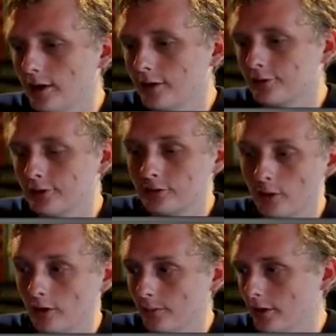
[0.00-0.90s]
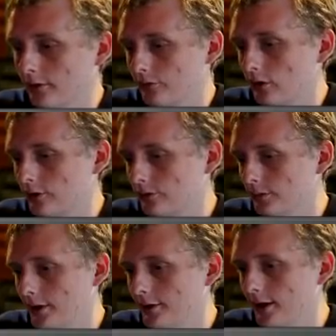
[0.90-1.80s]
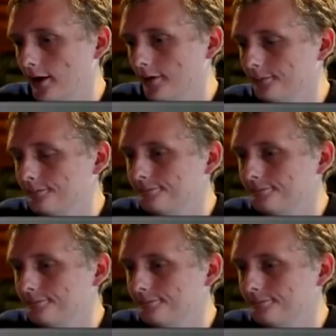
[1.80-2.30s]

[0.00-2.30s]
actually spawn a Biting Frost with my Dagon.